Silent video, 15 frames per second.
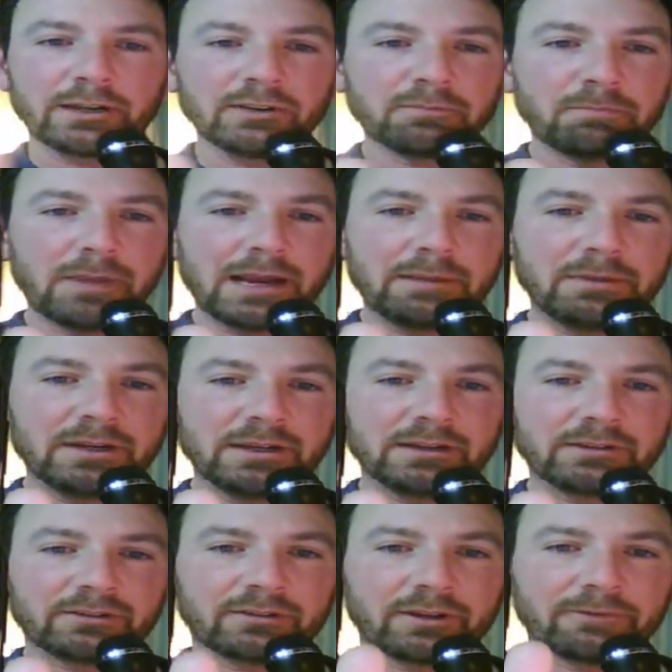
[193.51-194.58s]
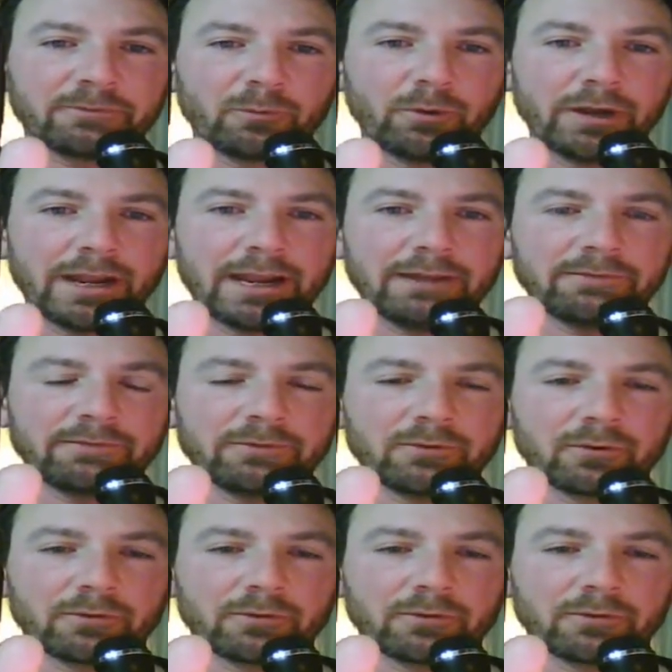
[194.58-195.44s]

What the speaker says: This baby is 4.5